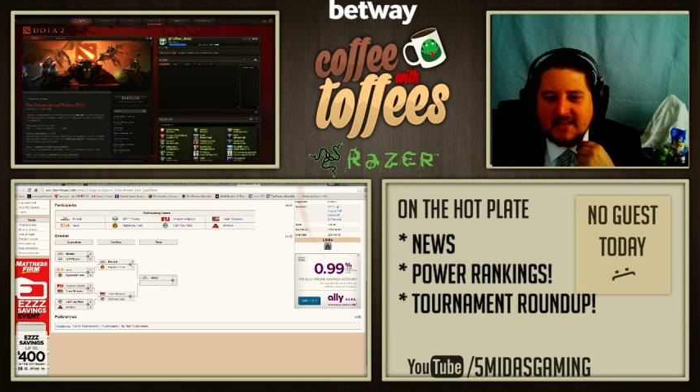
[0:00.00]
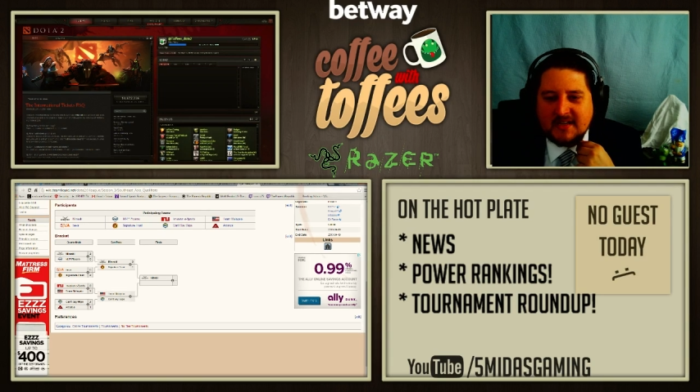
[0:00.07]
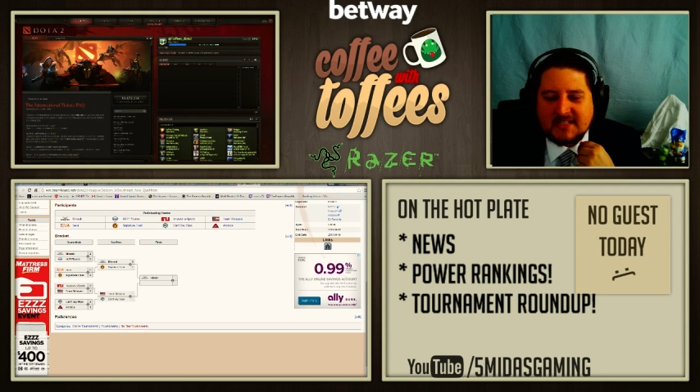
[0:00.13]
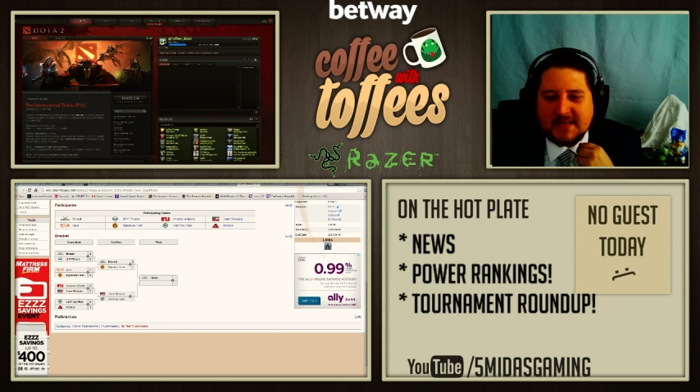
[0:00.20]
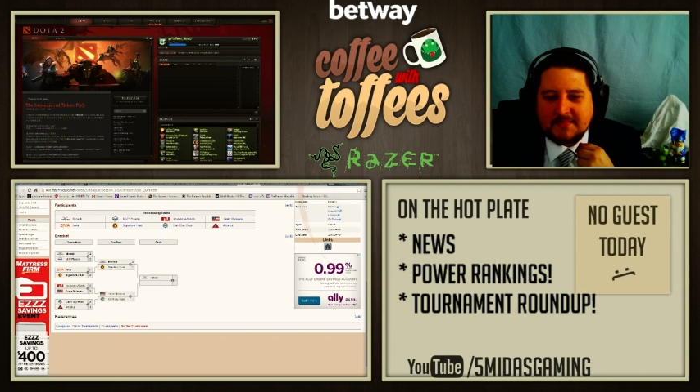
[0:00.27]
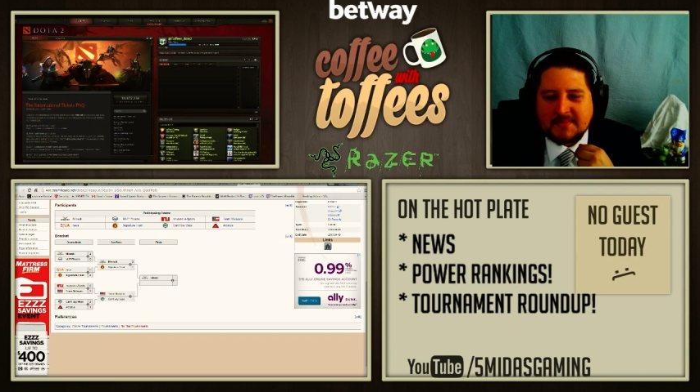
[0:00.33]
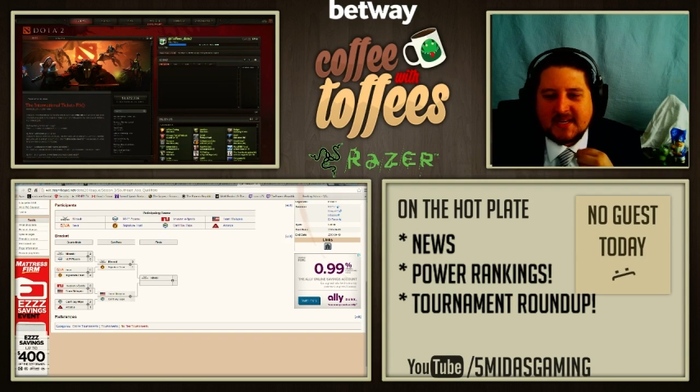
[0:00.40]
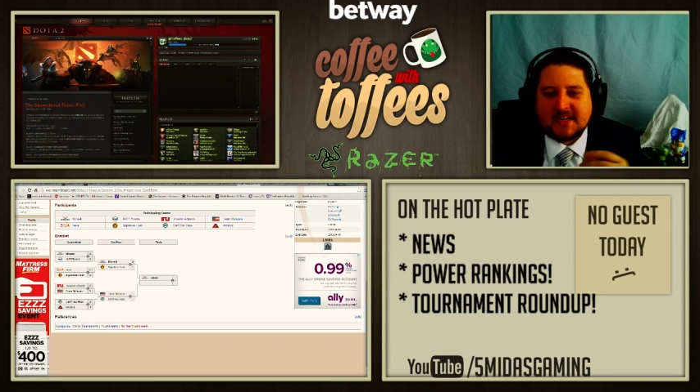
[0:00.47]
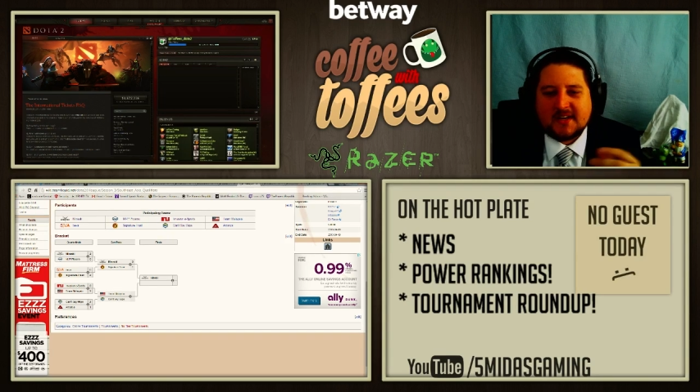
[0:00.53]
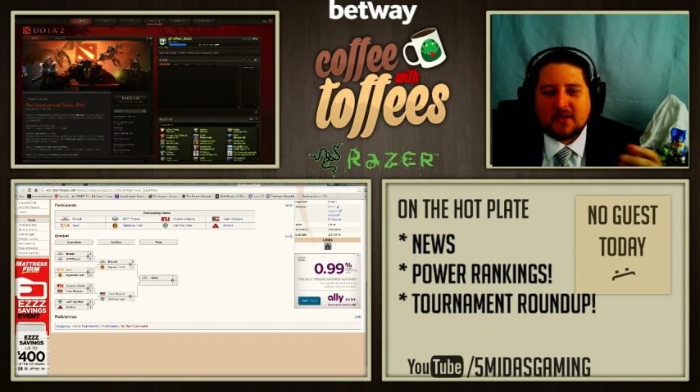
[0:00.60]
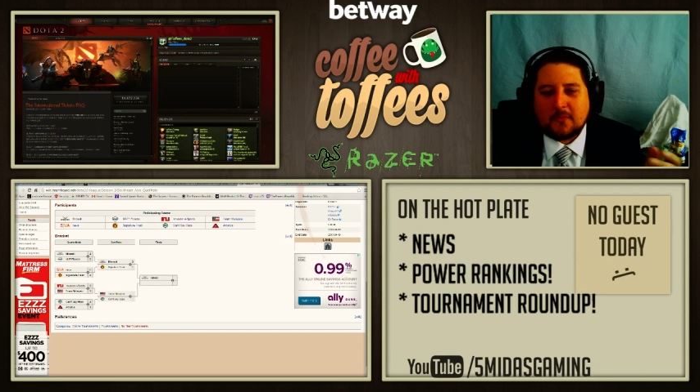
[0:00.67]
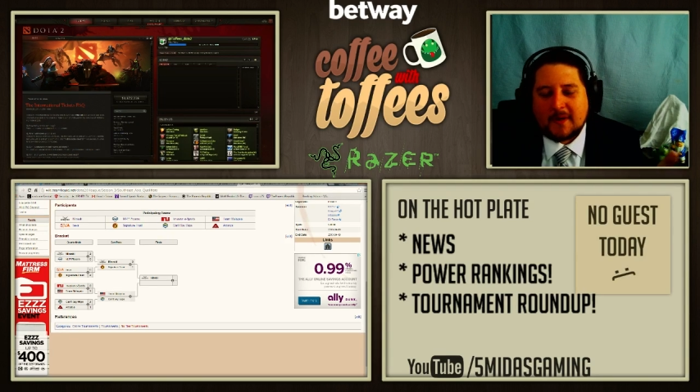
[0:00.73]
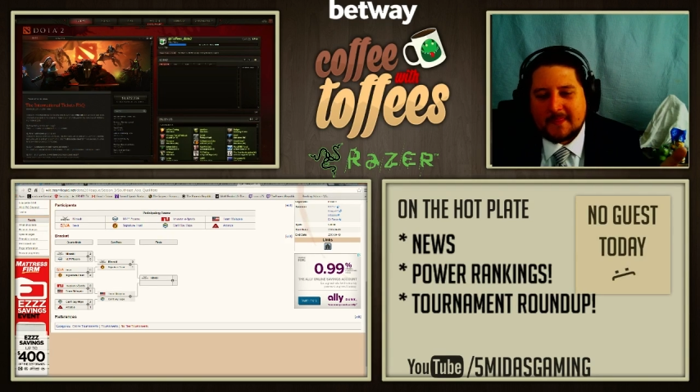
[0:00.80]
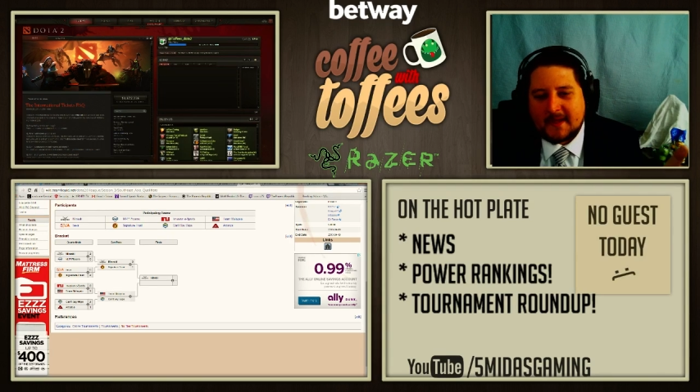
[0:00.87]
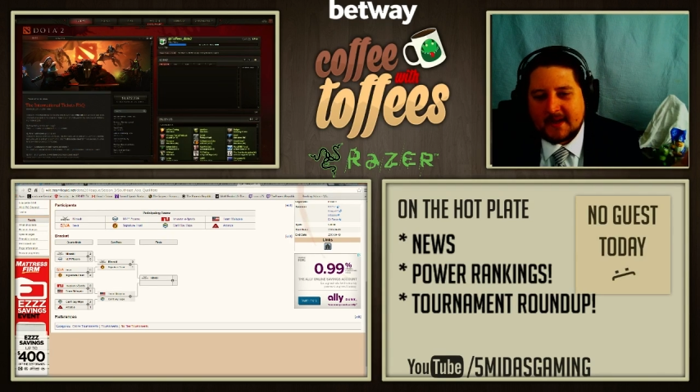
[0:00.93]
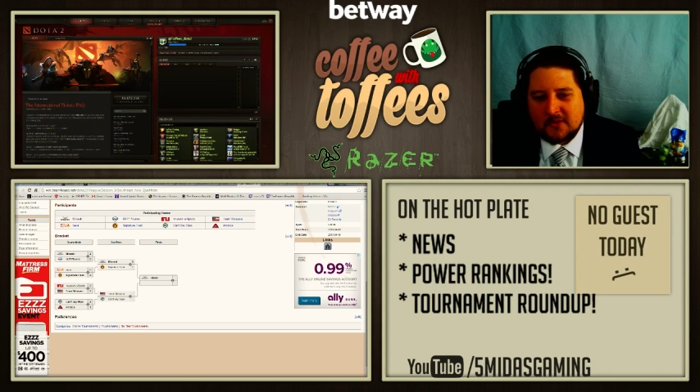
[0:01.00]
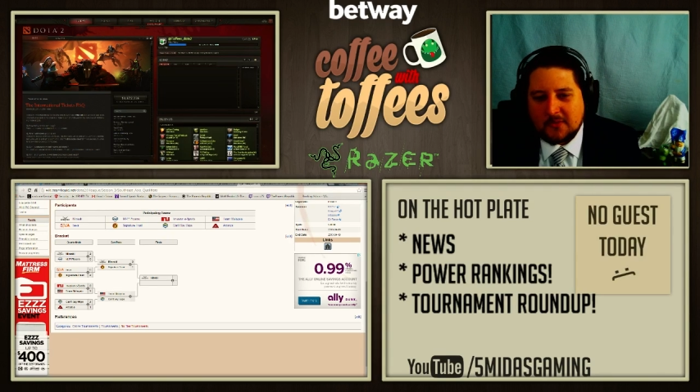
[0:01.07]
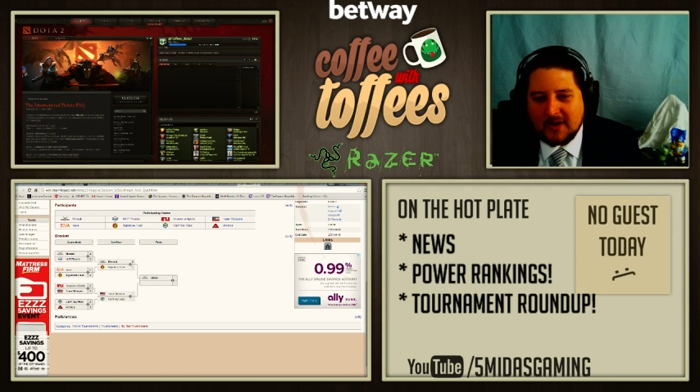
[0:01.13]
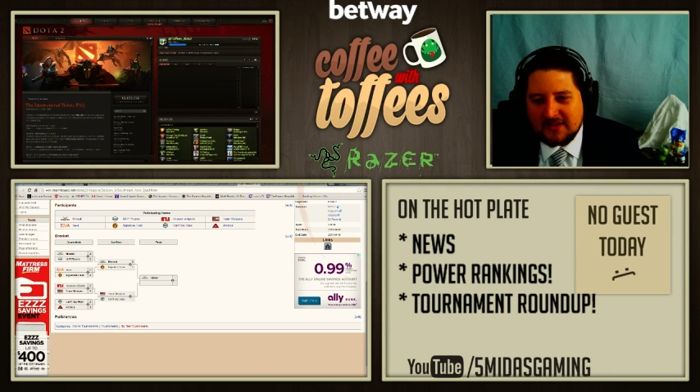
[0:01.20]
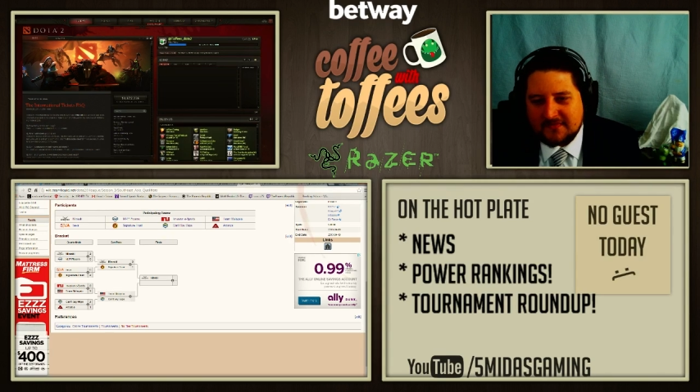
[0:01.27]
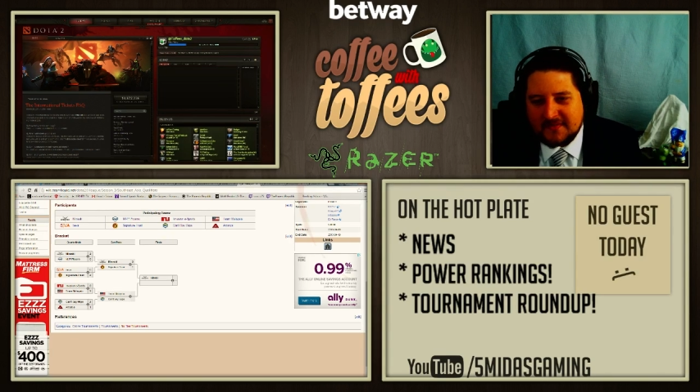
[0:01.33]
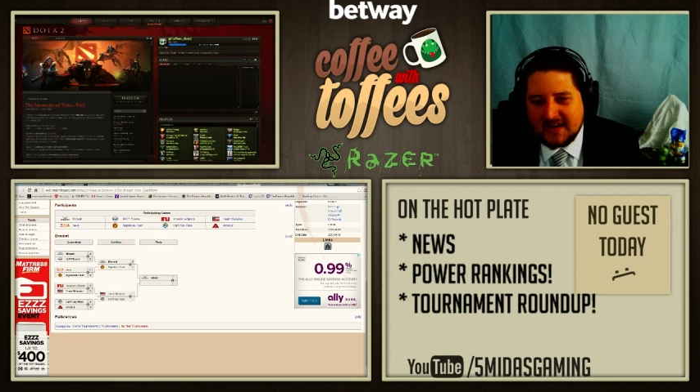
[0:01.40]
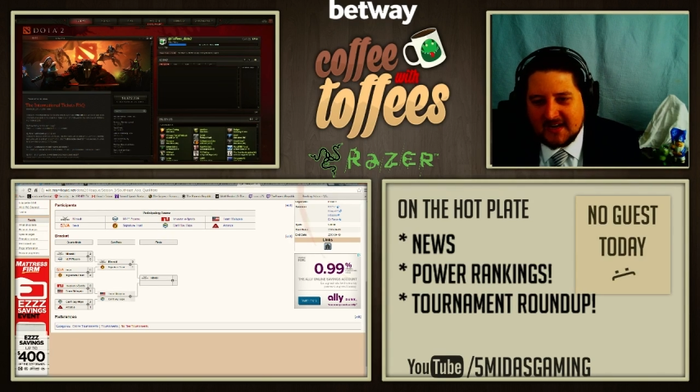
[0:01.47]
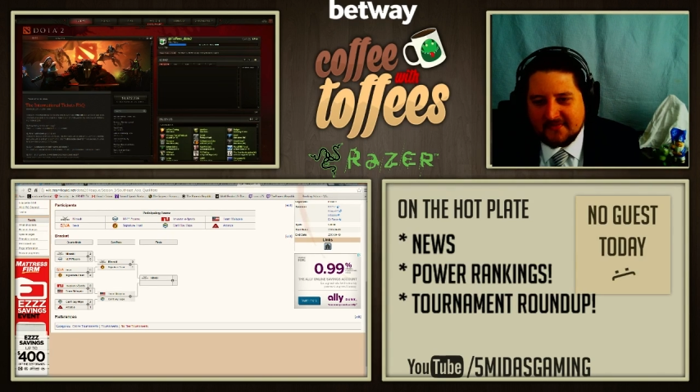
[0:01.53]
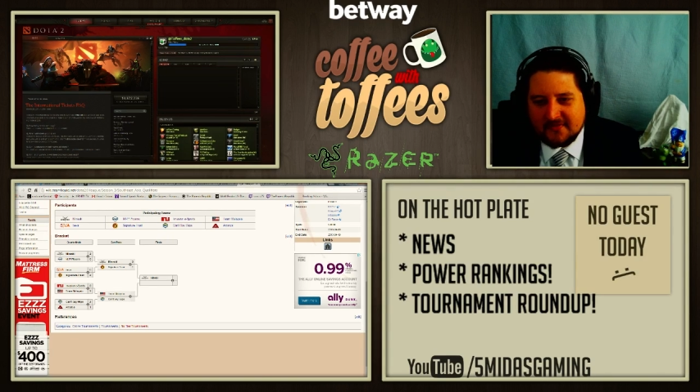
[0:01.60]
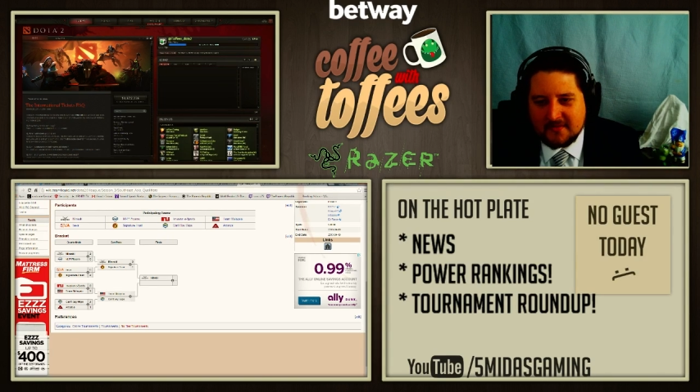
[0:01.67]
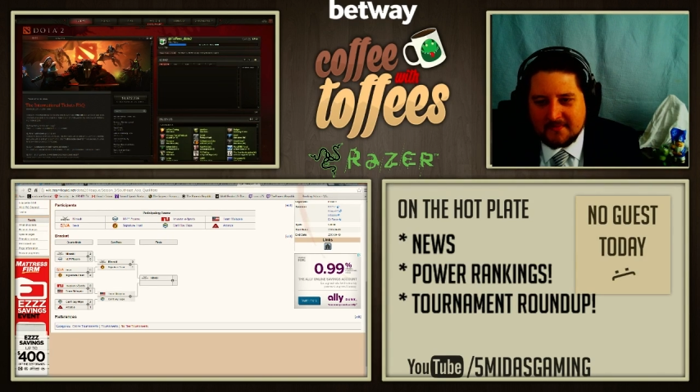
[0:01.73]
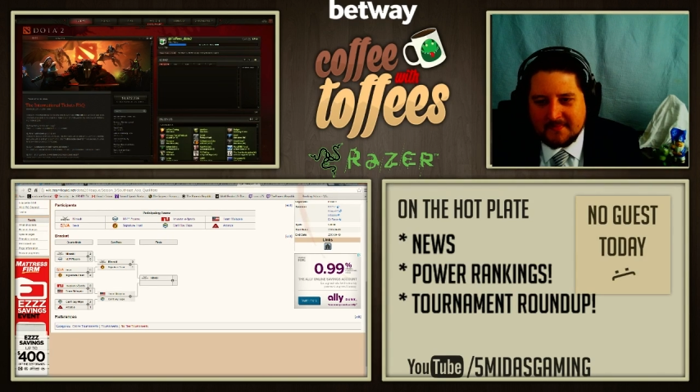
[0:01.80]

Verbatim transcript: Team Tinker won their qualifier for